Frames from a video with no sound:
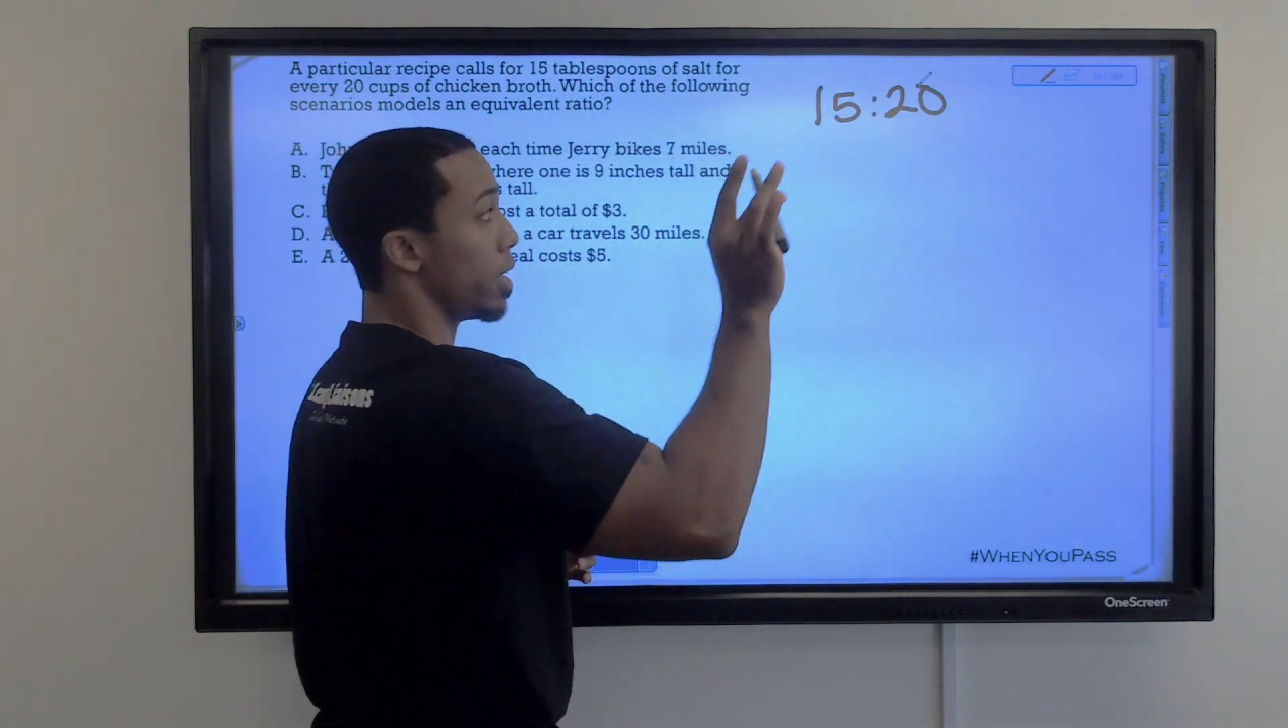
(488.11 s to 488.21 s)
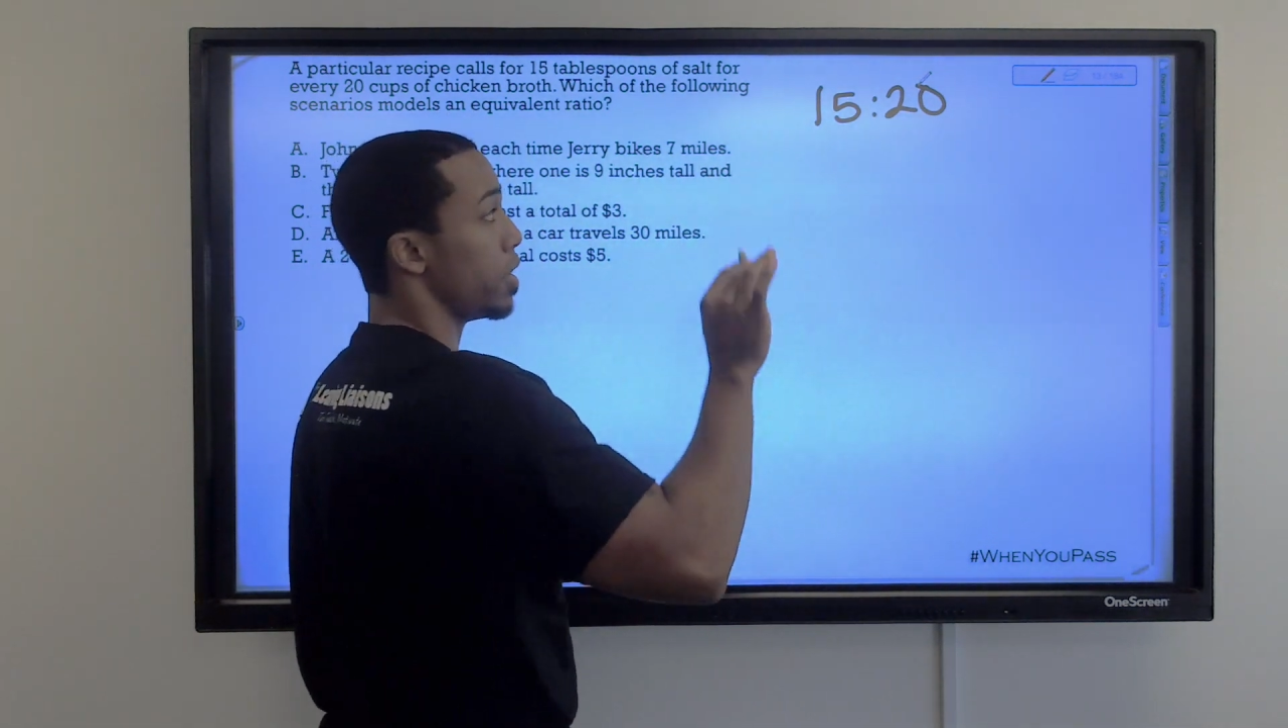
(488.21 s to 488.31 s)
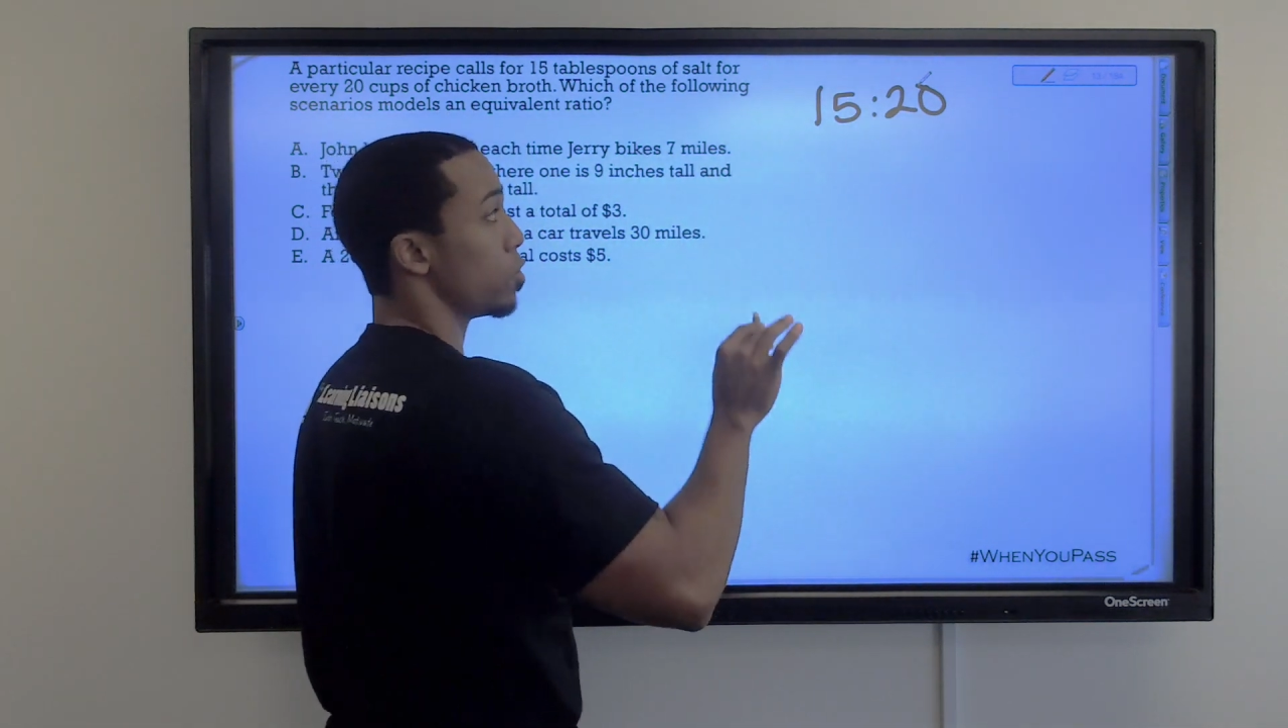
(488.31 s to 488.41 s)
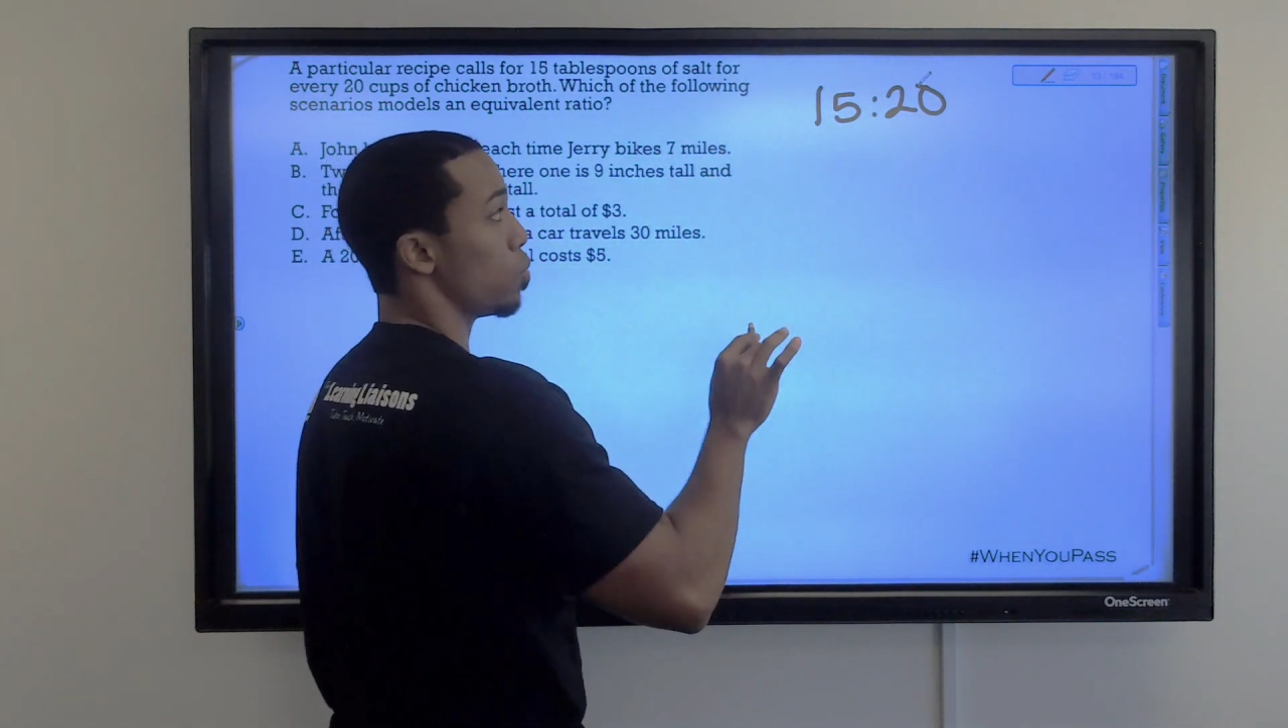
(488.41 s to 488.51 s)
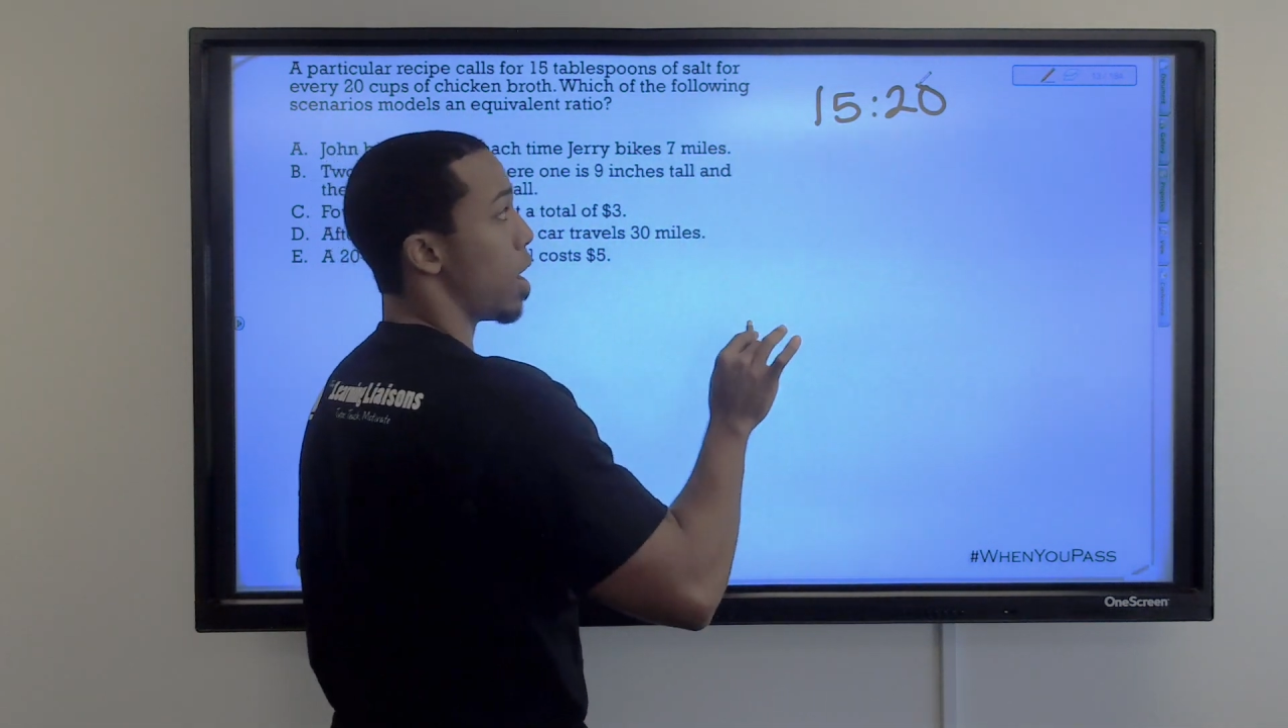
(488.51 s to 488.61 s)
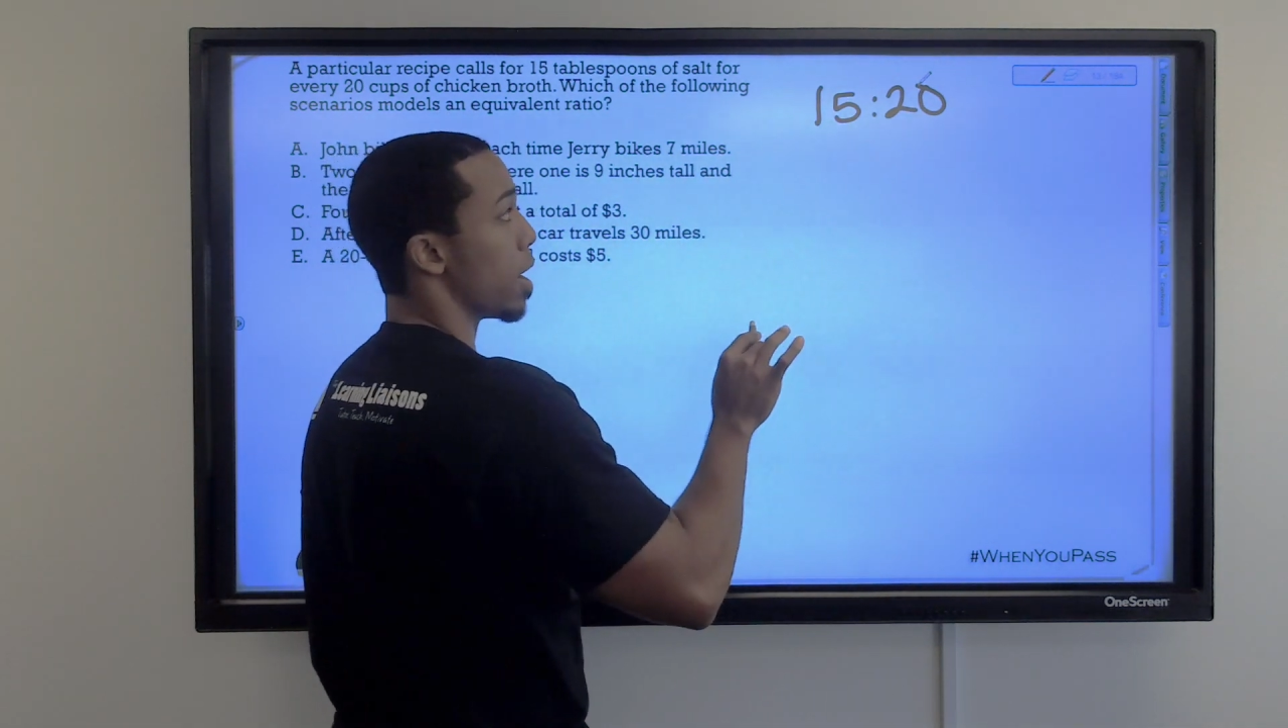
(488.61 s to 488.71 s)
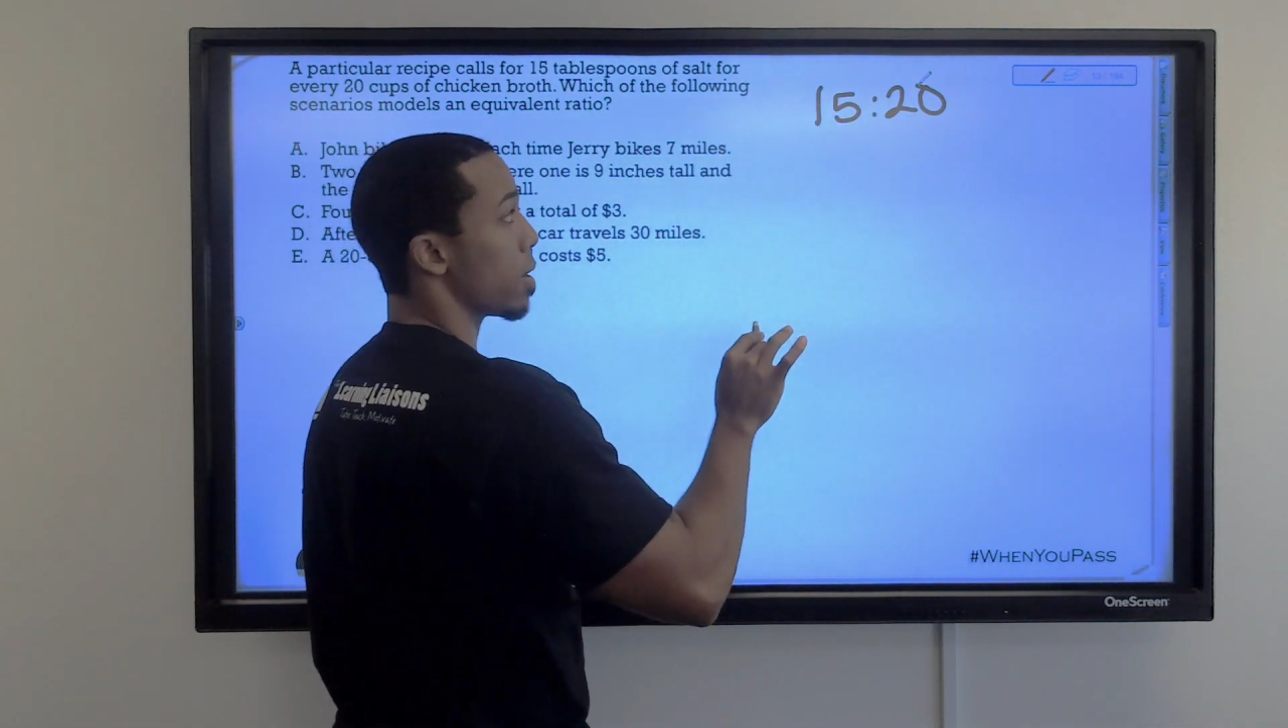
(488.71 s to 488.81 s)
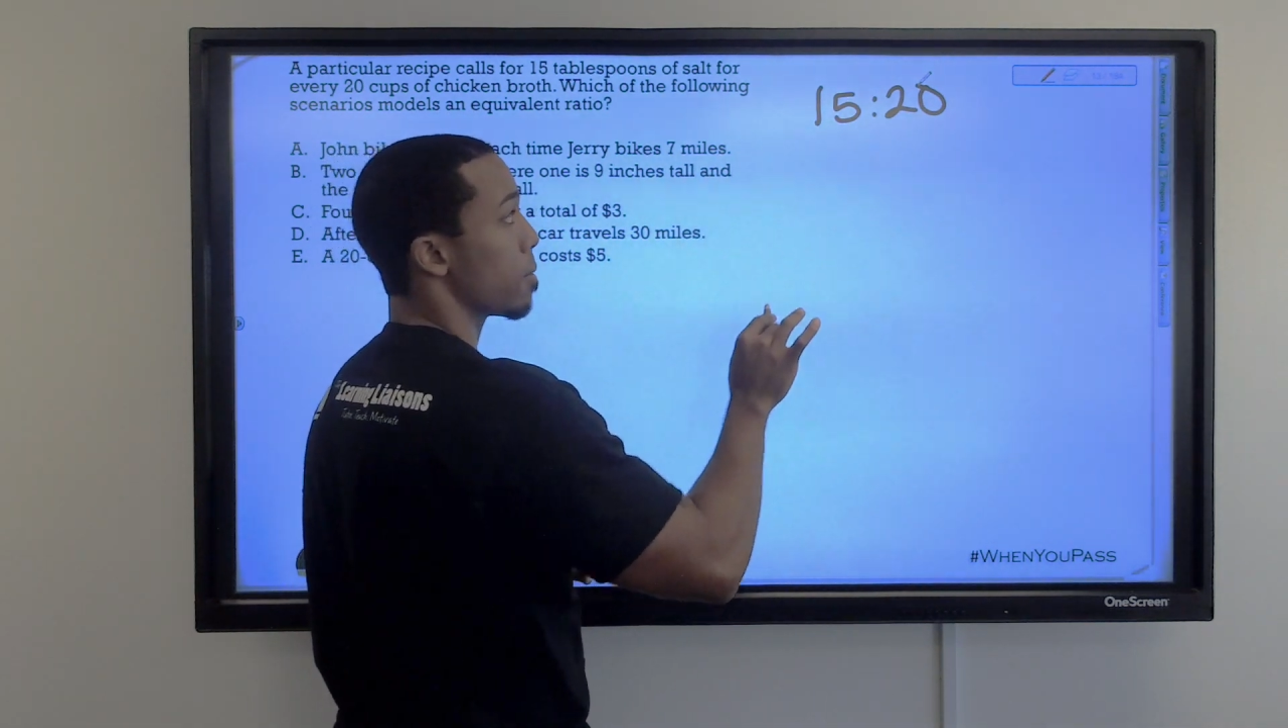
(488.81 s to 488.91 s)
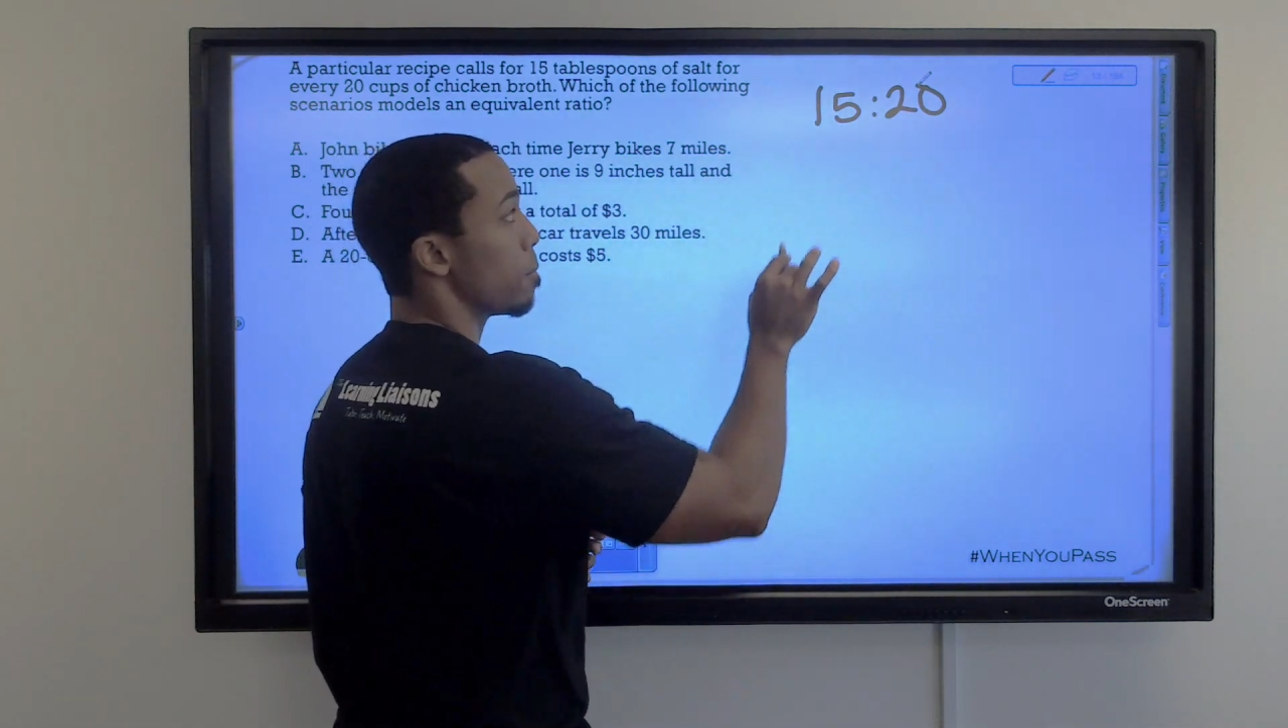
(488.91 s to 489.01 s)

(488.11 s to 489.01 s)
and here's why.